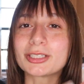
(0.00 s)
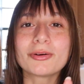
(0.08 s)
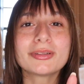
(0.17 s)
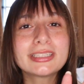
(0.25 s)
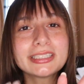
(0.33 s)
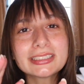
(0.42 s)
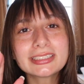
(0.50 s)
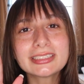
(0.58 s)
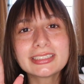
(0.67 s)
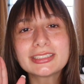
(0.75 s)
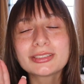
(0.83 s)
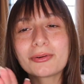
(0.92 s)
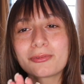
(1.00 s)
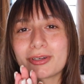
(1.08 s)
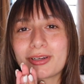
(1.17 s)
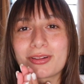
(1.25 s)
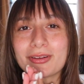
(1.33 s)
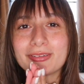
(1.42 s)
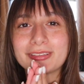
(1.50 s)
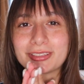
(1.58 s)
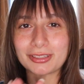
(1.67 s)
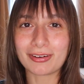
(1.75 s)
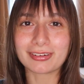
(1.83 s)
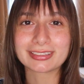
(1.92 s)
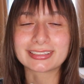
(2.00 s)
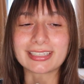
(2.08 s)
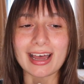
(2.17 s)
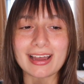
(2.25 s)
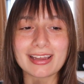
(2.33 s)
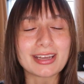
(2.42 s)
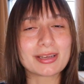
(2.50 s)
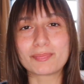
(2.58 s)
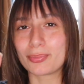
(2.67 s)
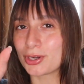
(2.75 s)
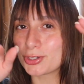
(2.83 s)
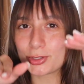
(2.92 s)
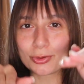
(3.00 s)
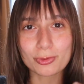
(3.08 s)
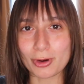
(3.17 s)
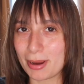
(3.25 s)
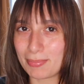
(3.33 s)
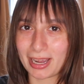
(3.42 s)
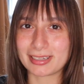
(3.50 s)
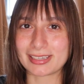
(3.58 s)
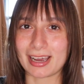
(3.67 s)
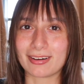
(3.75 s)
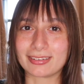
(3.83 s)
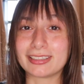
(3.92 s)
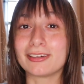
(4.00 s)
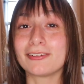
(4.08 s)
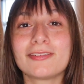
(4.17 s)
So this is one of those songs that it brings you right back down,